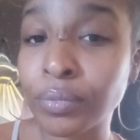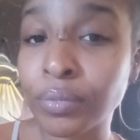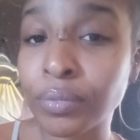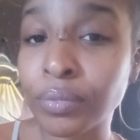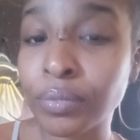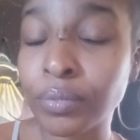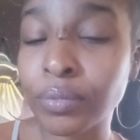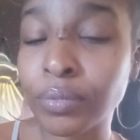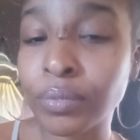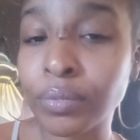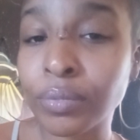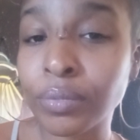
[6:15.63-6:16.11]

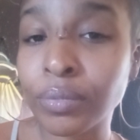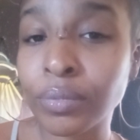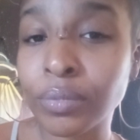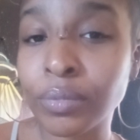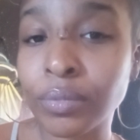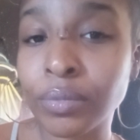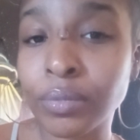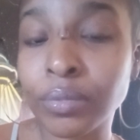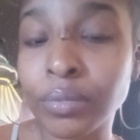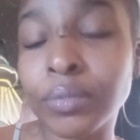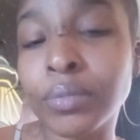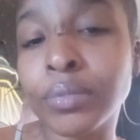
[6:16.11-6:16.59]

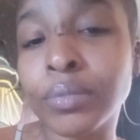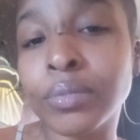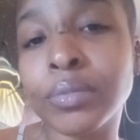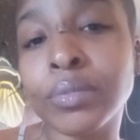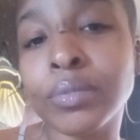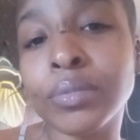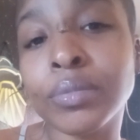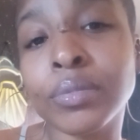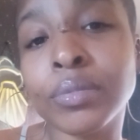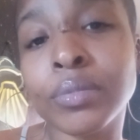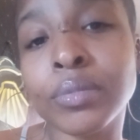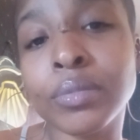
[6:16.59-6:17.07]

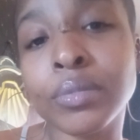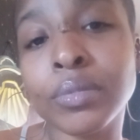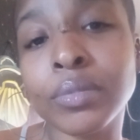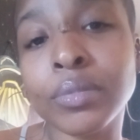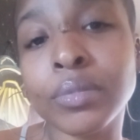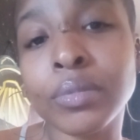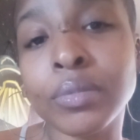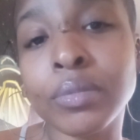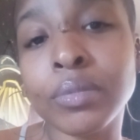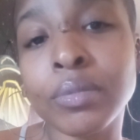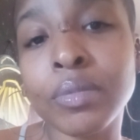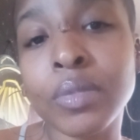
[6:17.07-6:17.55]

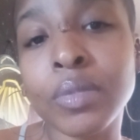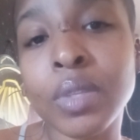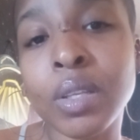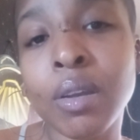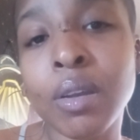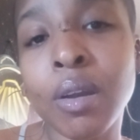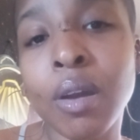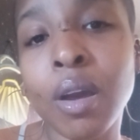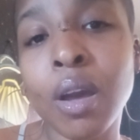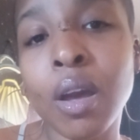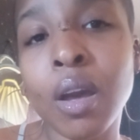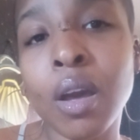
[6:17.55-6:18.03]

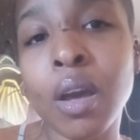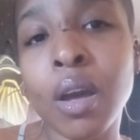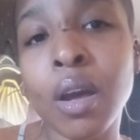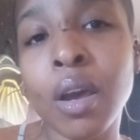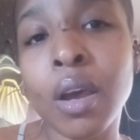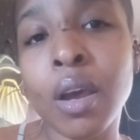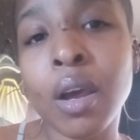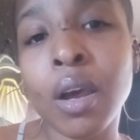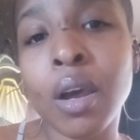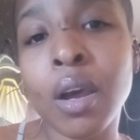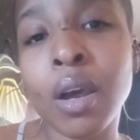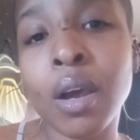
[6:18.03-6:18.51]

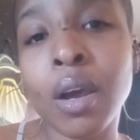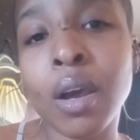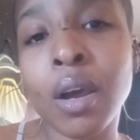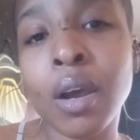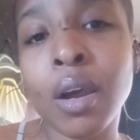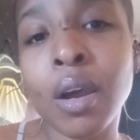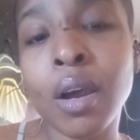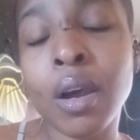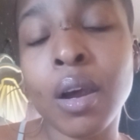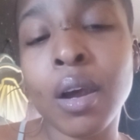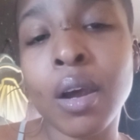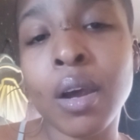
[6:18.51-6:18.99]

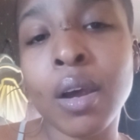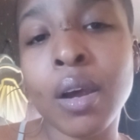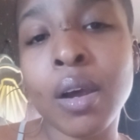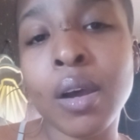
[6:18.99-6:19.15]
(silence)